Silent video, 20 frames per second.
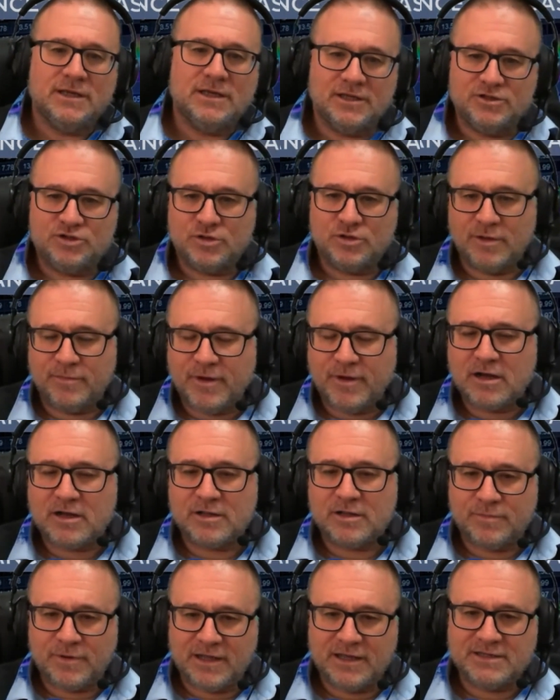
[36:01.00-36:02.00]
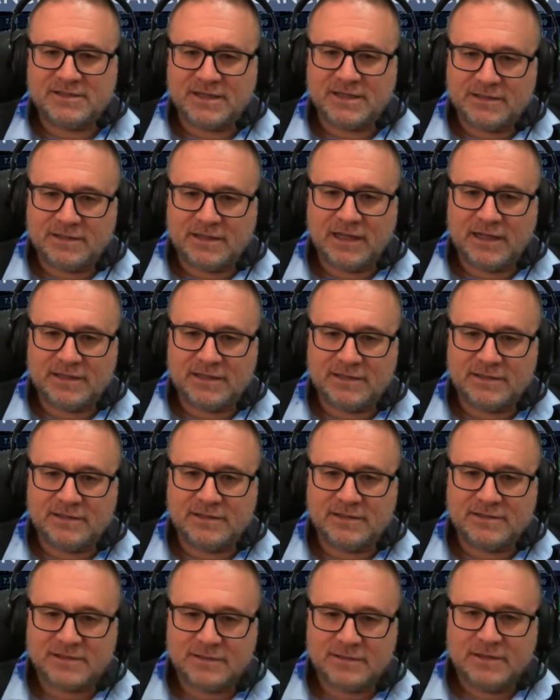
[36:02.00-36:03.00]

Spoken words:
into the marketplace and